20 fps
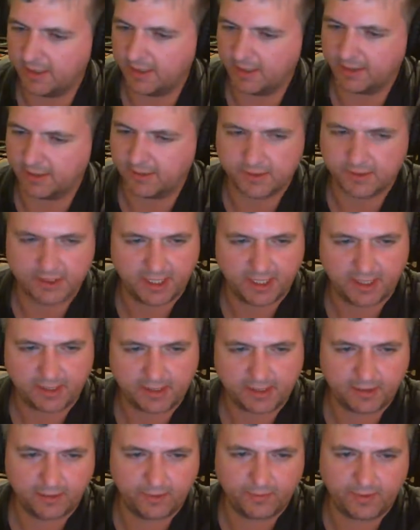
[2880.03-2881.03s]
Had a good
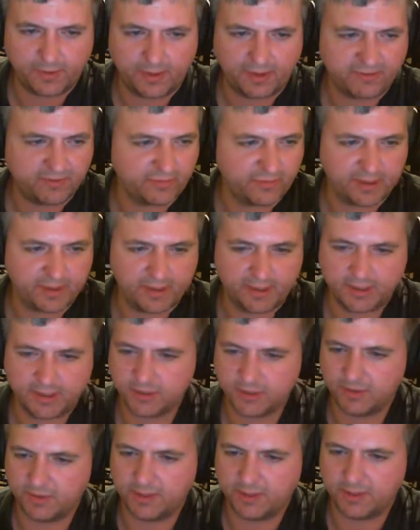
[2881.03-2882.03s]
talk. Hope everyone
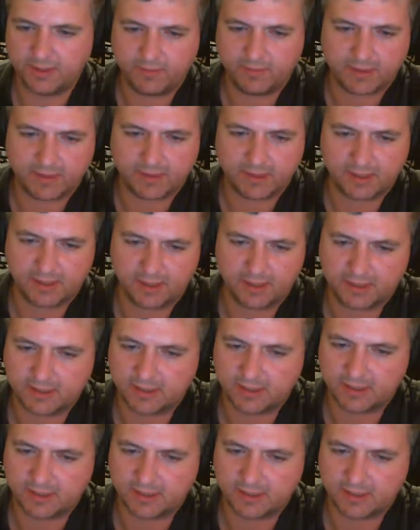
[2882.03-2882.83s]
enjoyed it. But this